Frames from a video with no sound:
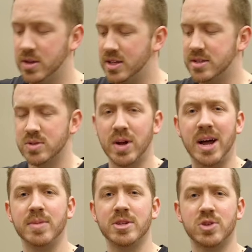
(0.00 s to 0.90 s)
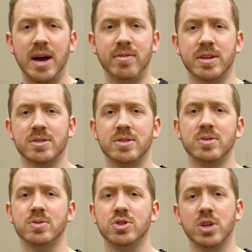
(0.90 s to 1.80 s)
So this is what I'll be traveling
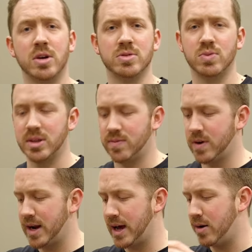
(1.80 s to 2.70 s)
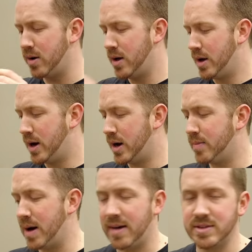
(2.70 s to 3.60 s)
to shows with for now.
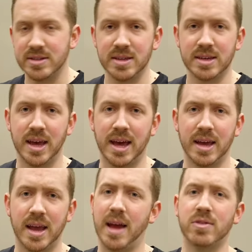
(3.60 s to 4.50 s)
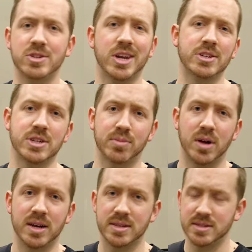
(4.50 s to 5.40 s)
Um, obviously a ever-changing
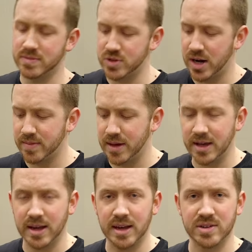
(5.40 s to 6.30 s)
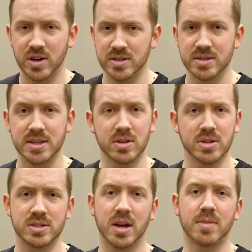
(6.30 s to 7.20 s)
process of trying to make it easier as a
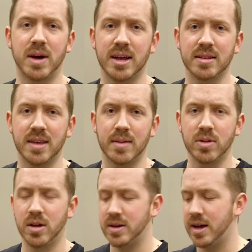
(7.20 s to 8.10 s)
dealer stuck behind the table all